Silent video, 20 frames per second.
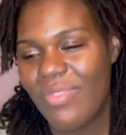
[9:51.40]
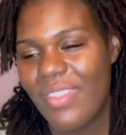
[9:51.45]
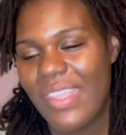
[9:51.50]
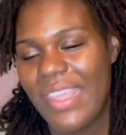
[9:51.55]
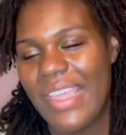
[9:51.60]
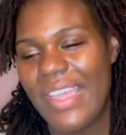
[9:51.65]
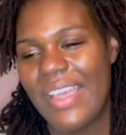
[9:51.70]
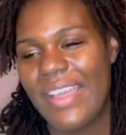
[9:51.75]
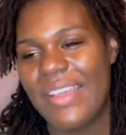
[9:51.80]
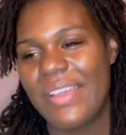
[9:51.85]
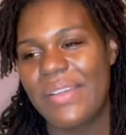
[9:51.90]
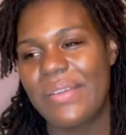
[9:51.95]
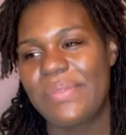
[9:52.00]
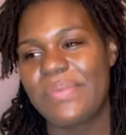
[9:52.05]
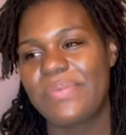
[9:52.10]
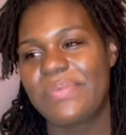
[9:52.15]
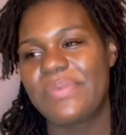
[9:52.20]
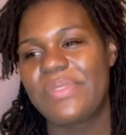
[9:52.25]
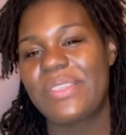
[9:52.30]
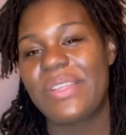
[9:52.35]

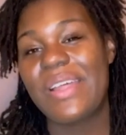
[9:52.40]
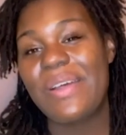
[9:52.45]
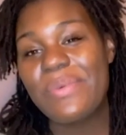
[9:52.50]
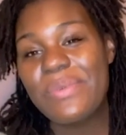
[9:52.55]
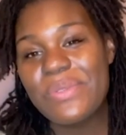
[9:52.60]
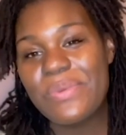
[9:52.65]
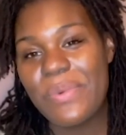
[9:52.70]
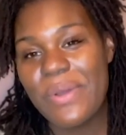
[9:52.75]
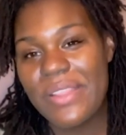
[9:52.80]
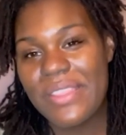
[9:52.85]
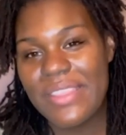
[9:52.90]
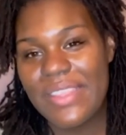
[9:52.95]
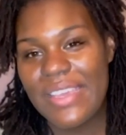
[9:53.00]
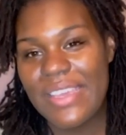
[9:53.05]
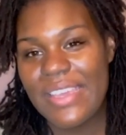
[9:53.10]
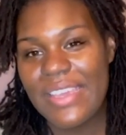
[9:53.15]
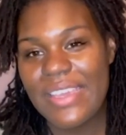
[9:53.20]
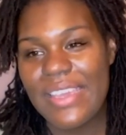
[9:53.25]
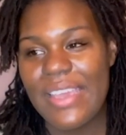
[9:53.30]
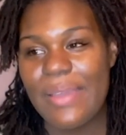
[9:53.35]
So that was one
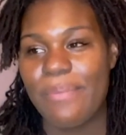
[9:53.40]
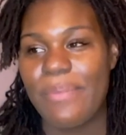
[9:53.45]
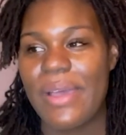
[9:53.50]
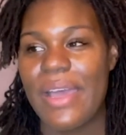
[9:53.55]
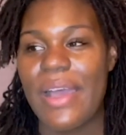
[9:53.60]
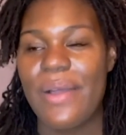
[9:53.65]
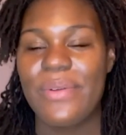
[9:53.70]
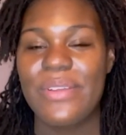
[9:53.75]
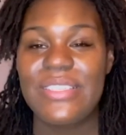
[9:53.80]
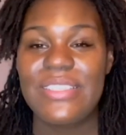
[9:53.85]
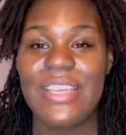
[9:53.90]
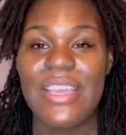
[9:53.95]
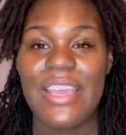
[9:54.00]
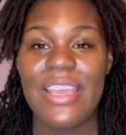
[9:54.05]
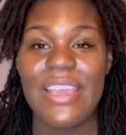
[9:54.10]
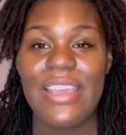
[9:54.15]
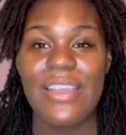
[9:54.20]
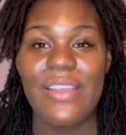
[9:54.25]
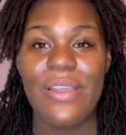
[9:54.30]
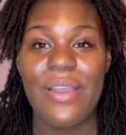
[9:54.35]
thing, but I would
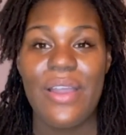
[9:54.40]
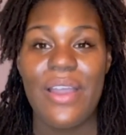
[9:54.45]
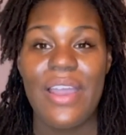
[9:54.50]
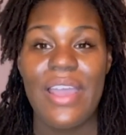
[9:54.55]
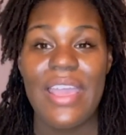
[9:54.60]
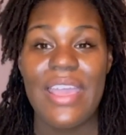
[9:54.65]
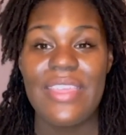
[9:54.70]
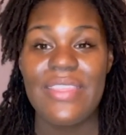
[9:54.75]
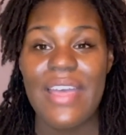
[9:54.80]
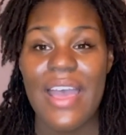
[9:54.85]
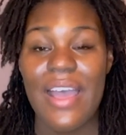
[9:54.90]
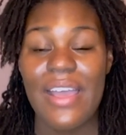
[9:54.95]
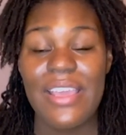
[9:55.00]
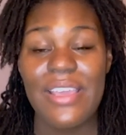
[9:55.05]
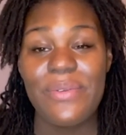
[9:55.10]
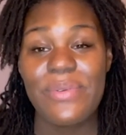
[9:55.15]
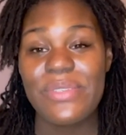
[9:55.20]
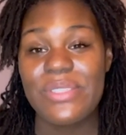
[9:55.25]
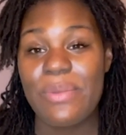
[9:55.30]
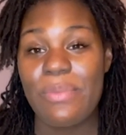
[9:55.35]
say
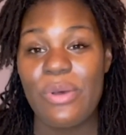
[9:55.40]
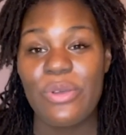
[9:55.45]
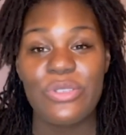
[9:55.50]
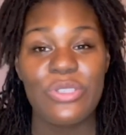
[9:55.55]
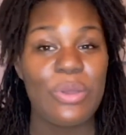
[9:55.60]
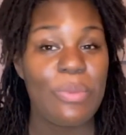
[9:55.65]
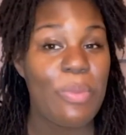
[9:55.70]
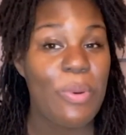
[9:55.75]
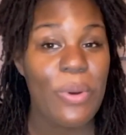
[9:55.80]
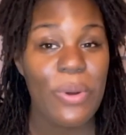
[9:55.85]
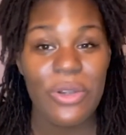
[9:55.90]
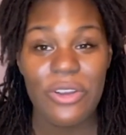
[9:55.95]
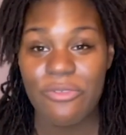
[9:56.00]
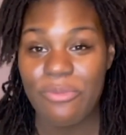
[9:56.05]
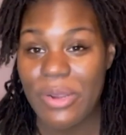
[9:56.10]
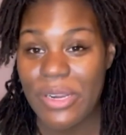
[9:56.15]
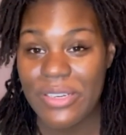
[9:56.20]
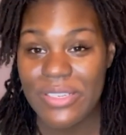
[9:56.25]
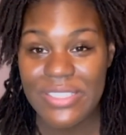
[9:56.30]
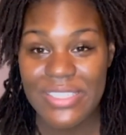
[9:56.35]
he was the most supportive
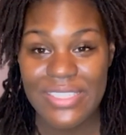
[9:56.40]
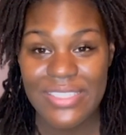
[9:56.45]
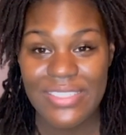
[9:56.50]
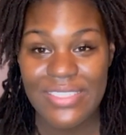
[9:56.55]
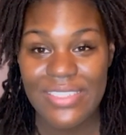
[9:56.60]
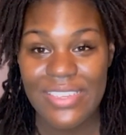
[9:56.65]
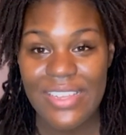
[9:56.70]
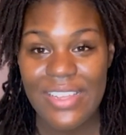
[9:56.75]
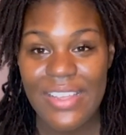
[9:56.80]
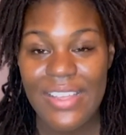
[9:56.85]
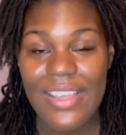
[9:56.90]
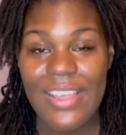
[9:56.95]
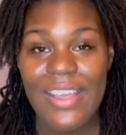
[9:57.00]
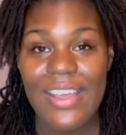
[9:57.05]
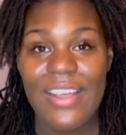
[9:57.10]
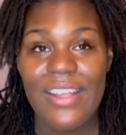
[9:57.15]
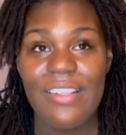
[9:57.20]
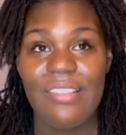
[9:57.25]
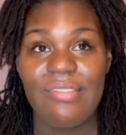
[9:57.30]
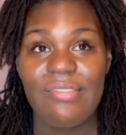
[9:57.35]
person
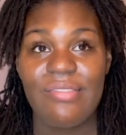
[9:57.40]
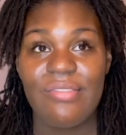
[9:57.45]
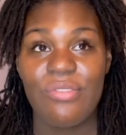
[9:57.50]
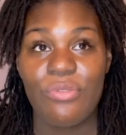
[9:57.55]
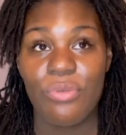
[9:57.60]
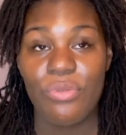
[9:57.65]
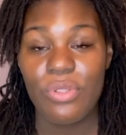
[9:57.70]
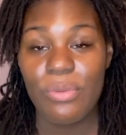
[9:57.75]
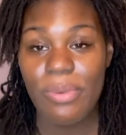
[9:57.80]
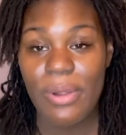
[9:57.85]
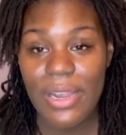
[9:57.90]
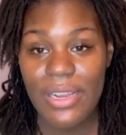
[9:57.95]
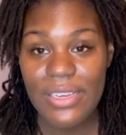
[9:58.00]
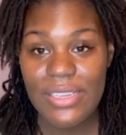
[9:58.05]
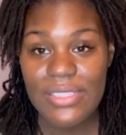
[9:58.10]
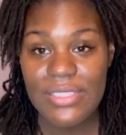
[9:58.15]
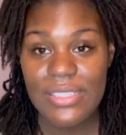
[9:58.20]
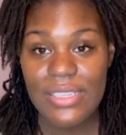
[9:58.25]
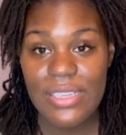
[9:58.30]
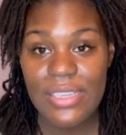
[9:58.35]
through the
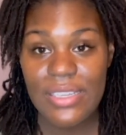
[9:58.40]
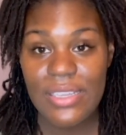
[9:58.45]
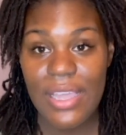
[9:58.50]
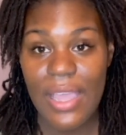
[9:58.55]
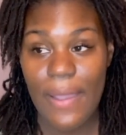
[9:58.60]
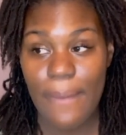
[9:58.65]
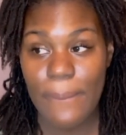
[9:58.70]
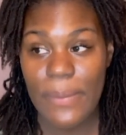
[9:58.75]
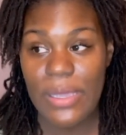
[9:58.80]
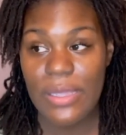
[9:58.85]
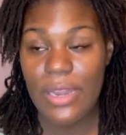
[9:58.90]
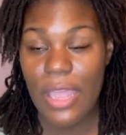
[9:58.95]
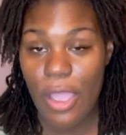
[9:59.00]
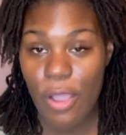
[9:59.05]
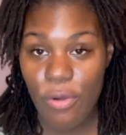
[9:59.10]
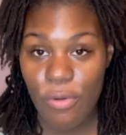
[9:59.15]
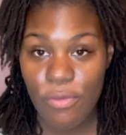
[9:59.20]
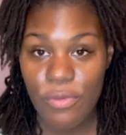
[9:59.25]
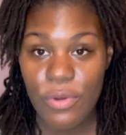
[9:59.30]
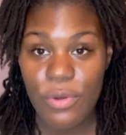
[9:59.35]
pregnancy. I mean,
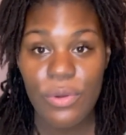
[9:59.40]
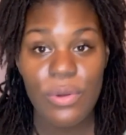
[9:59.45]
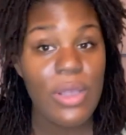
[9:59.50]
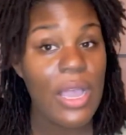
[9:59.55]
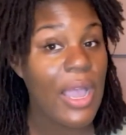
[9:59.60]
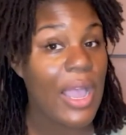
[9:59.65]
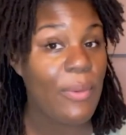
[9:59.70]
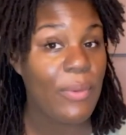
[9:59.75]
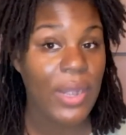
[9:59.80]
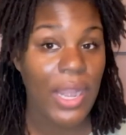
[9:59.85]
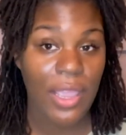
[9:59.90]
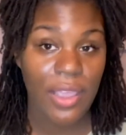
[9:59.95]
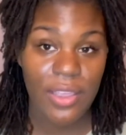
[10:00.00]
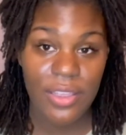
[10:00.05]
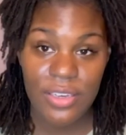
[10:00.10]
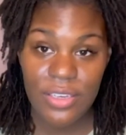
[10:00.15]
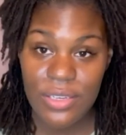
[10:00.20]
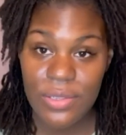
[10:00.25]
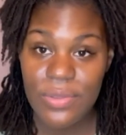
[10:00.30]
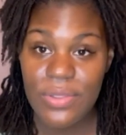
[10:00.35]
helpful. When I
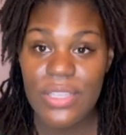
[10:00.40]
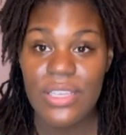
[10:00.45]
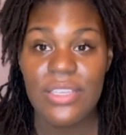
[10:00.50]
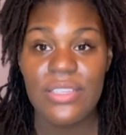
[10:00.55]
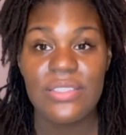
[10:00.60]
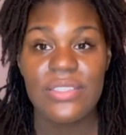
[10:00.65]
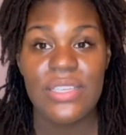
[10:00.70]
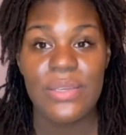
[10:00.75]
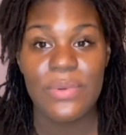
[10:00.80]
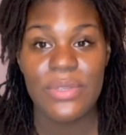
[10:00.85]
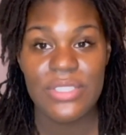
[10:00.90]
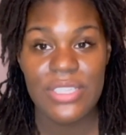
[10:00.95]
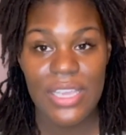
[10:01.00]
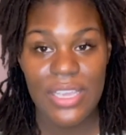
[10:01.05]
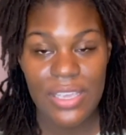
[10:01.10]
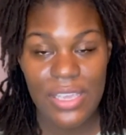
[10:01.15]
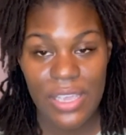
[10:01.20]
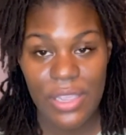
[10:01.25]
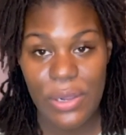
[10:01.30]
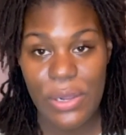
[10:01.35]
couldn't do things, he would
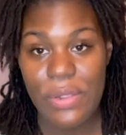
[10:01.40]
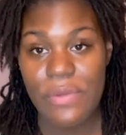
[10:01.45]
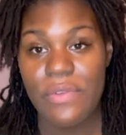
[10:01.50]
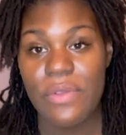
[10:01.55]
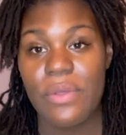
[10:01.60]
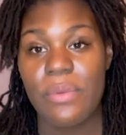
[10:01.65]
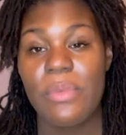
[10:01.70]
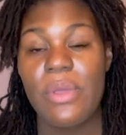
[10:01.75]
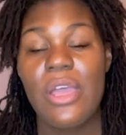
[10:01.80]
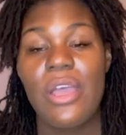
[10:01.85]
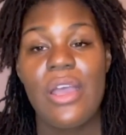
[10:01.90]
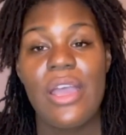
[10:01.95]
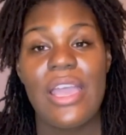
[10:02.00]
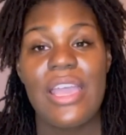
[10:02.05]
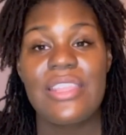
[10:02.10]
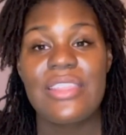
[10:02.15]
take care of him in the